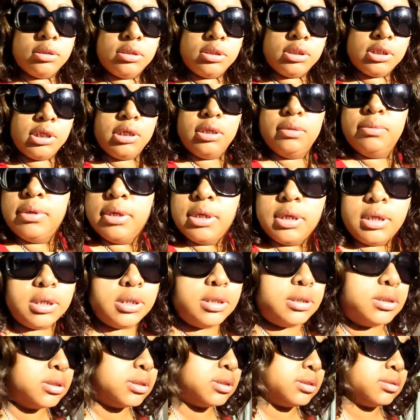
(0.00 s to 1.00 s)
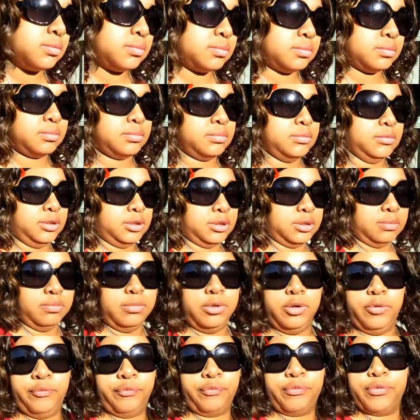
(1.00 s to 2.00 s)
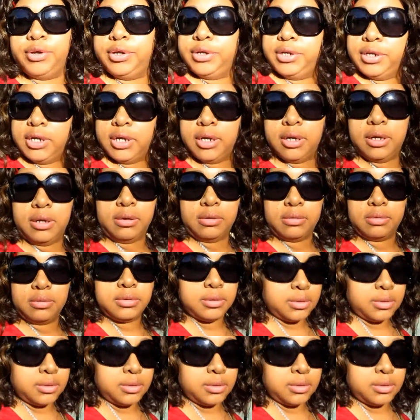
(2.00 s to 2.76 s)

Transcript: Jelly beans. I'm in the front now.